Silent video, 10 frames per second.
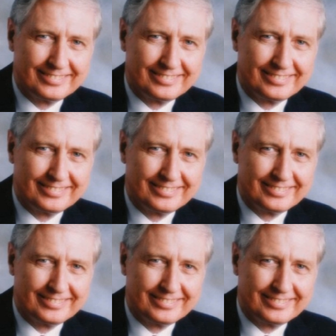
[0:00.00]

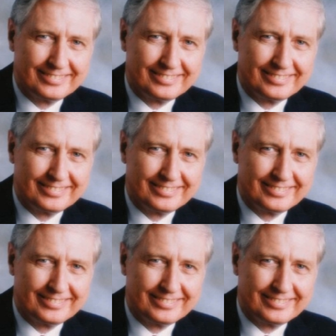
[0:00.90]

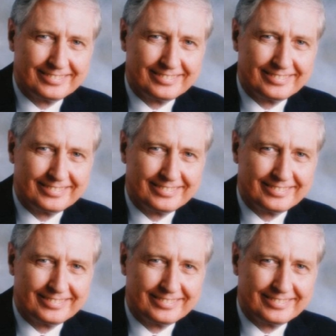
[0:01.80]

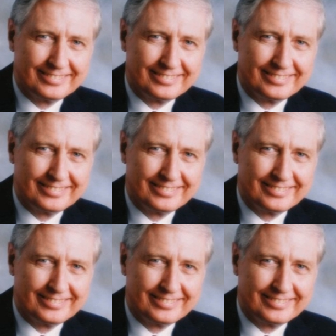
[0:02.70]

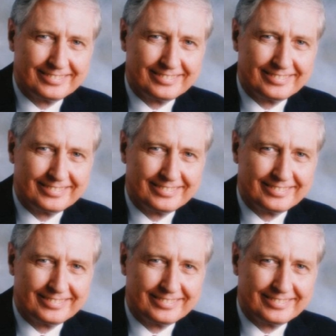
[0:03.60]

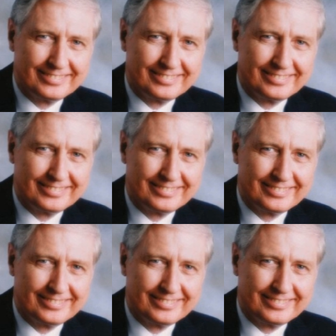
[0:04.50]

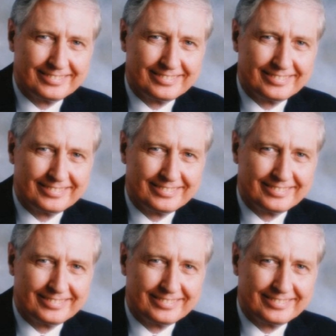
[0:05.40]

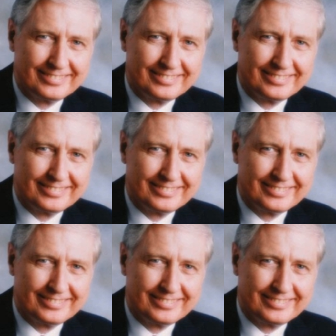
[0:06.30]

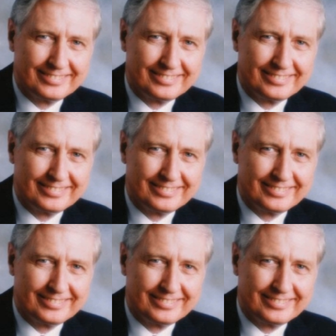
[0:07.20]
(no lip movement)